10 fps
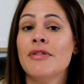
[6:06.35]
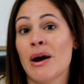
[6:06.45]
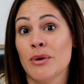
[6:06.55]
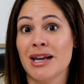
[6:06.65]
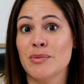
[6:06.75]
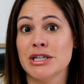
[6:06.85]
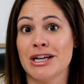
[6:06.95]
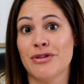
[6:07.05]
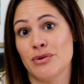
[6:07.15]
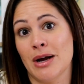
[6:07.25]
That one can be
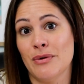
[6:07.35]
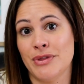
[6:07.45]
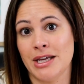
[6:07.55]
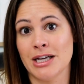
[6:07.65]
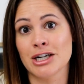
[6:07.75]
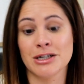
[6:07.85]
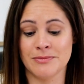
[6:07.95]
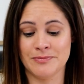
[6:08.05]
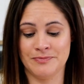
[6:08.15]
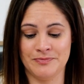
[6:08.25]
done throughout the year.
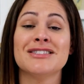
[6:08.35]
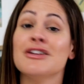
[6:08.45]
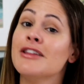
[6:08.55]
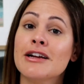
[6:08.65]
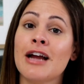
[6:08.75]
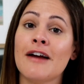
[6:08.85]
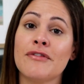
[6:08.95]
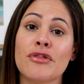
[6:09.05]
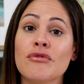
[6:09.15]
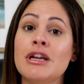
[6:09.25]
So there you
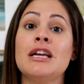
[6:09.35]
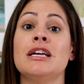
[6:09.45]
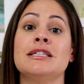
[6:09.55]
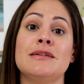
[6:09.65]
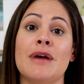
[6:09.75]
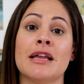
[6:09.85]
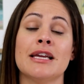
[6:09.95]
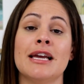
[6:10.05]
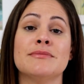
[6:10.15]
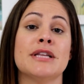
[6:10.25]
have three easy math
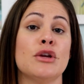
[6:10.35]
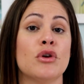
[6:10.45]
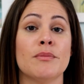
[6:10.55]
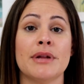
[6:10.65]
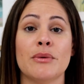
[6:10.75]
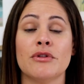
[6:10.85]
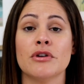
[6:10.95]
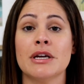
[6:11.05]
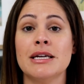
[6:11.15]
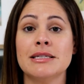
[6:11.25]
games that you can play with
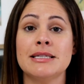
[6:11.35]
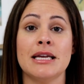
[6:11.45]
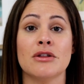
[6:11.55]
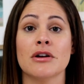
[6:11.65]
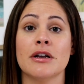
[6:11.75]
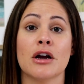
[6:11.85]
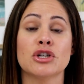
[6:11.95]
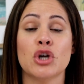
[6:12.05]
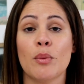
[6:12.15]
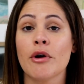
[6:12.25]
your kids either in
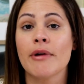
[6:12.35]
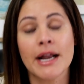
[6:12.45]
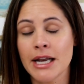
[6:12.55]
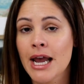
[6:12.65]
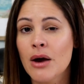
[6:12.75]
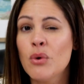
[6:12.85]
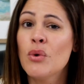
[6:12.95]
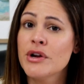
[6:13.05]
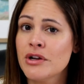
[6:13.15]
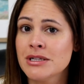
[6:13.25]
October right now,
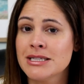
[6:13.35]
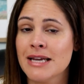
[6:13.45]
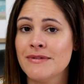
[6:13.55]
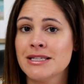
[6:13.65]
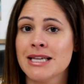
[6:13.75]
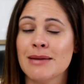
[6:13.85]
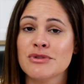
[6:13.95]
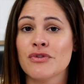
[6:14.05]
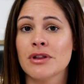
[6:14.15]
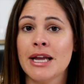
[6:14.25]
or you can save these
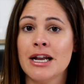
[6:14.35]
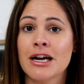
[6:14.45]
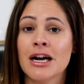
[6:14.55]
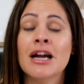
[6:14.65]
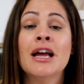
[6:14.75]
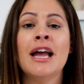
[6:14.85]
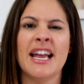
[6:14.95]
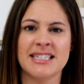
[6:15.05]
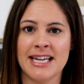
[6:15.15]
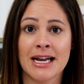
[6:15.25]
games for later
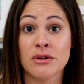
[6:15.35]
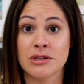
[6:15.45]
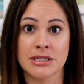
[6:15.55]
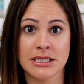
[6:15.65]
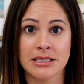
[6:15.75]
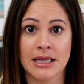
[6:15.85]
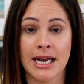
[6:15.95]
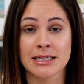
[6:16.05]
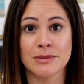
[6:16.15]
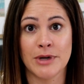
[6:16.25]
and take up the seasonal
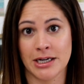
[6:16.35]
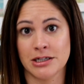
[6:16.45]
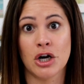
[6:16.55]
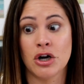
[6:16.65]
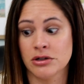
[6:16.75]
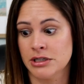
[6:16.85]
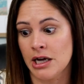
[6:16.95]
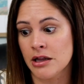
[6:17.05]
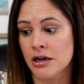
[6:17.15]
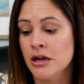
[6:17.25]
aspect
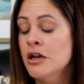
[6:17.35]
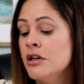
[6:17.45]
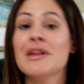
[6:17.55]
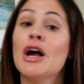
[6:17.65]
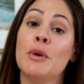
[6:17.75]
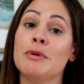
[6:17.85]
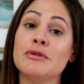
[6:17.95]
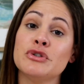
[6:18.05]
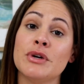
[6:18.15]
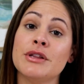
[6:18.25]
altogether. I hope you
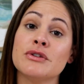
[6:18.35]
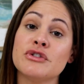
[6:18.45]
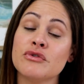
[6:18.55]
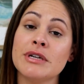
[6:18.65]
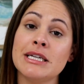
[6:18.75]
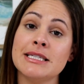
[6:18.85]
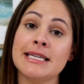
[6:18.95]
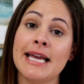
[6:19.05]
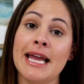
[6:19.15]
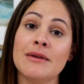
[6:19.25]
enjoyed those three
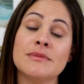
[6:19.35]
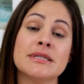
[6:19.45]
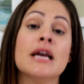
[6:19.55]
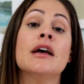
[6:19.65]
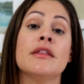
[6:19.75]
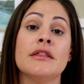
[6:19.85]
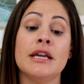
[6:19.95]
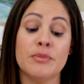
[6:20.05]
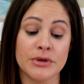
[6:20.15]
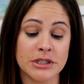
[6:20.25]
easy games.
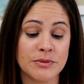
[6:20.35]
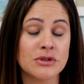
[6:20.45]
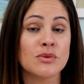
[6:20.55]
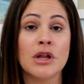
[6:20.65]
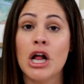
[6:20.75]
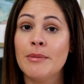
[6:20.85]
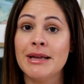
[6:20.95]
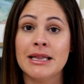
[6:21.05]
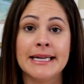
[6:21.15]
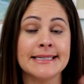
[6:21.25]
The printables will all
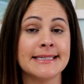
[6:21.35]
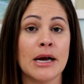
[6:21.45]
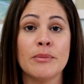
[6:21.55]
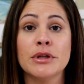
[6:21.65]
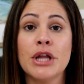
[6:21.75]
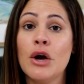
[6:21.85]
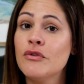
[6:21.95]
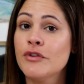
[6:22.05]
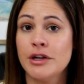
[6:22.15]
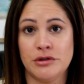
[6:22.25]
be linked down
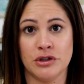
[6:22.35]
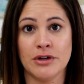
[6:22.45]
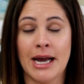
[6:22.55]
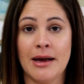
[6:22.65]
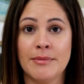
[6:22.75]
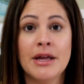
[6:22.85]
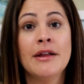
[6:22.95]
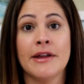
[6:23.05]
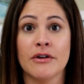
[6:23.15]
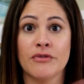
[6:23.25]
below for you to grab.
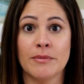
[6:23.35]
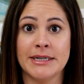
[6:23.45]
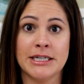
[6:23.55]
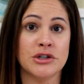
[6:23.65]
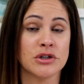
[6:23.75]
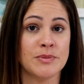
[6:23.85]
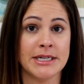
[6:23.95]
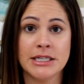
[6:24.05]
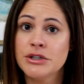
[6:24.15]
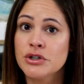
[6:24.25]
They're from my Teachers
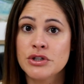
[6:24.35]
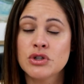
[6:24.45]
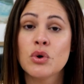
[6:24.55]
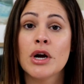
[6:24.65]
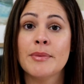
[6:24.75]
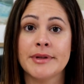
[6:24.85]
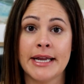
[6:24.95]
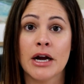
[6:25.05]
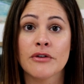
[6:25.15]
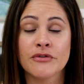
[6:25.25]
Pay Teachers store, but
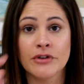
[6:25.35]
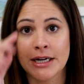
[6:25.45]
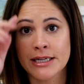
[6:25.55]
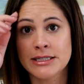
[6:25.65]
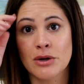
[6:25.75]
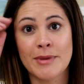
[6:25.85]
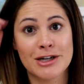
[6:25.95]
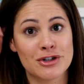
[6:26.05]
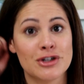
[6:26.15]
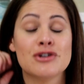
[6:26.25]
they are free, so
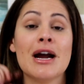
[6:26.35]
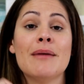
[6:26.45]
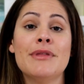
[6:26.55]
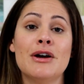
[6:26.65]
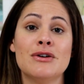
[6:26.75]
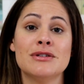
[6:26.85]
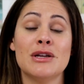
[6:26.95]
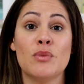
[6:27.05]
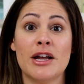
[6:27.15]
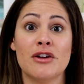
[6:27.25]
make sure you grab those.
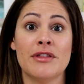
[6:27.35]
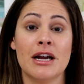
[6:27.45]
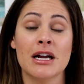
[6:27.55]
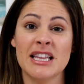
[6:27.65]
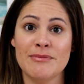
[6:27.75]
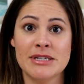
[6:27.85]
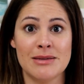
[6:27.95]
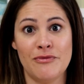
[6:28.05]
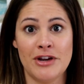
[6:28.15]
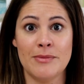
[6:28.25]
And while you're there, leave me
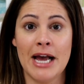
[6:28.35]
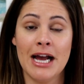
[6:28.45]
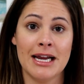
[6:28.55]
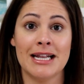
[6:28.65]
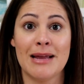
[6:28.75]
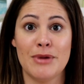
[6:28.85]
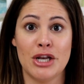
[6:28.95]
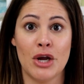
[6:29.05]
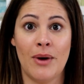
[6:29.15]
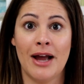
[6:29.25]
some feedback and let me
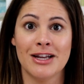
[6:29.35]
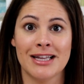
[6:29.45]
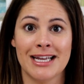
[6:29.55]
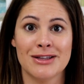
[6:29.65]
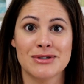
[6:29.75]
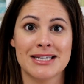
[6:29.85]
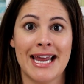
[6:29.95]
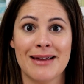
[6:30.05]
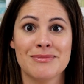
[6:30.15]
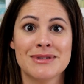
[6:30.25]
know how you like those
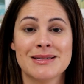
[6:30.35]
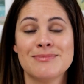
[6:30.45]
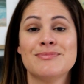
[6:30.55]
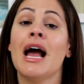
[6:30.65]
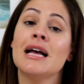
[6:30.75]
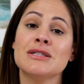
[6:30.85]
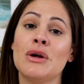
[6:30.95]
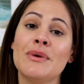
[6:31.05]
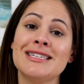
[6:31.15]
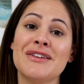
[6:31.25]
games. As
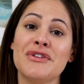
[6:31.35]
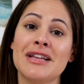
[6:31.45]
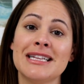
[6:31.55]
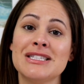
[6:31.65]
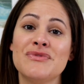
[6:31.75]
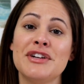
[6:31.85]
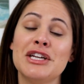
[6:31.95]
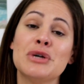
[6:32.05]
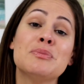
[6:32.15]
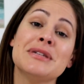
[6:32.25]
always, if you like this
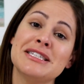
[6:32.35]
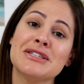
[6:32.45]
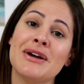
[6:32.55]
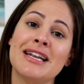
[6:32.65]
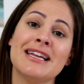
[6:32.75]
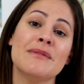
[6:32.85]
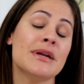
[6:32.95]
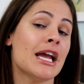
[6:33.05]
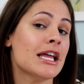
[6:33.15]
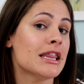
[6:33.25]
video, please go ahead and give
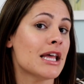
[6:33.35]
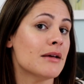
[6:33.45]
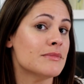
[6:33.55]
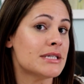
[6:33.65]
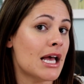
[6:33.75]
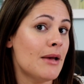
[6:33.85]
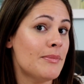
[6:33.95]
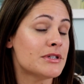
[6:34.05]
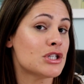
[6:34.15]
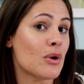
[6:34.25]
me a thumbs
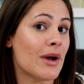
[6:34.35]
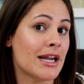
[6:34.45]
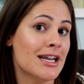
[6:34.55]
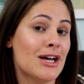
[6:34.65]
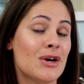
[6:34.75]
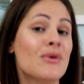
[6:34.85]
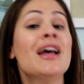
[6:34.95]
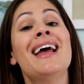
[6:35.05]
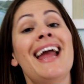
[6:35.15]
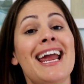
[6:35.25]
up so I know,
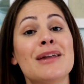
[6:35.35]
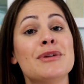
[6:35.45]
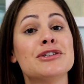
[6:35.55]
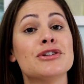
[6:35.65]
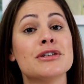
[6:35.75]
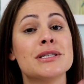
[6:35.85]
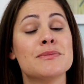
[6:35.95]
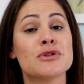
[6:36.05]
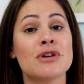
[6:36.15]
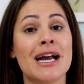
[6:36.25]
and make sure you're
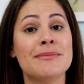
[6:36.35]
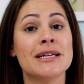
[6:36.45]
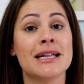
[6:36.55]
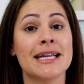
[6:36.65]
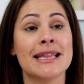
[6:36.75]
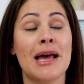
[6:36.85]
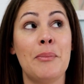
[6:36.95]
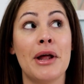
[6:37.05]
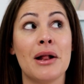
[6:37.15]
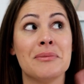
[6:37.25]
subscribed and click that
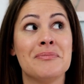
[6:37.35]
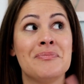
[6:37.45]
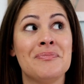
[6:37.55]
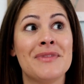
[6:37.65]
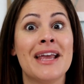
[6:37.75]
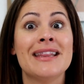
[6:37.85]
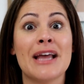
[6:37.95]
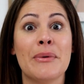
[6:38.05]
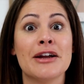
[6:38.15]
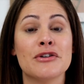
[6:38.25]
bell.
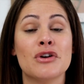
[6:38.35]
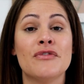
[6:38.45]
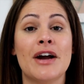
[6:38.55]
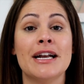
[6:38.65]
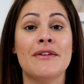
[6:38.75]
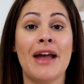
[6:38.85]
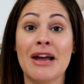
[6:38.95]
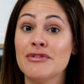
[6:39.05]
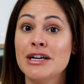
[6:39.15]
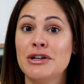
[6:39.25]
That way you're notified of
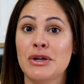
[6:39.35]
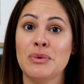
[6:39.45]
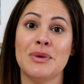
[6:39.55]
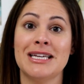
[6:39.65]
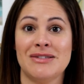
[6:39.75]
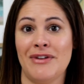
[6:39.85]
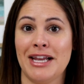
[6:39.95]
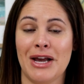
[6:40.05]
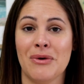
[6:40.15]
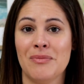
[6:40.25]
every new week's
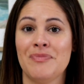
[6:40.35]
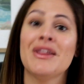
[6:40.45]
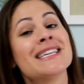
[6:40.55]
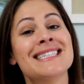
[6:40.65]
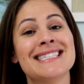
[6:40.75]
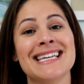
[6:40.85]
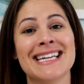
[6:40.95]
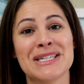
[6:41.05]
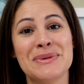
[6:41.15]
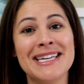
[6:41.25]
video. See you
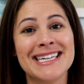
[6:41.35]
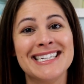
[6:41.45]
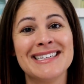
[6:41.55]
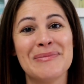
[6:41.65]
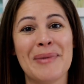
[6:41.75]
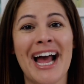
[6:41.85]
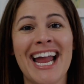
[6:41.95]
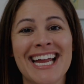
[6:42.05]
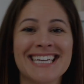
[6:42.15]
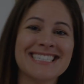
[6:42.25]
next week. Bye.